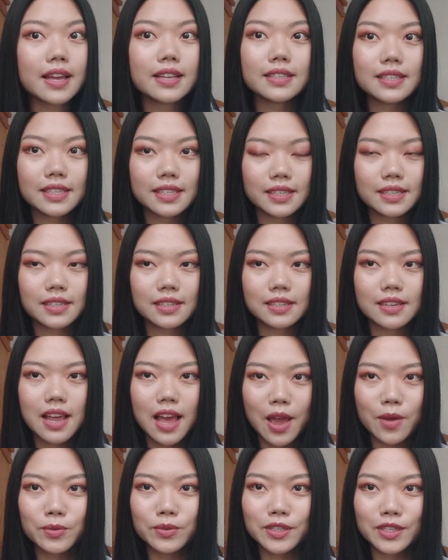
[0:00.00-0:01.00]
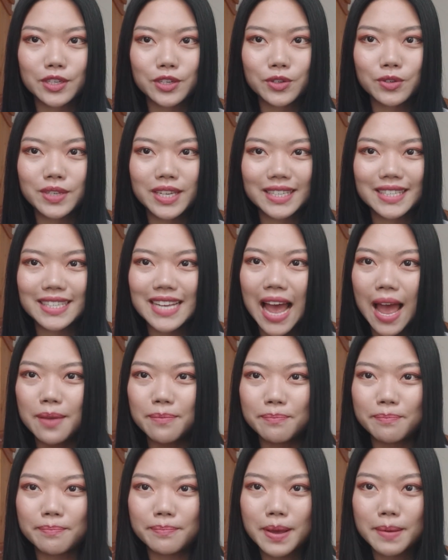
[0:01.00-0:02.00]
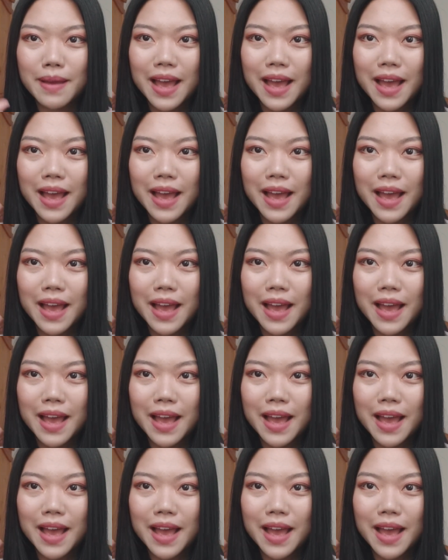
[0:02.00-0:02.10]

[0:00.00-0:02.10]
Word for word: and I will see you next time.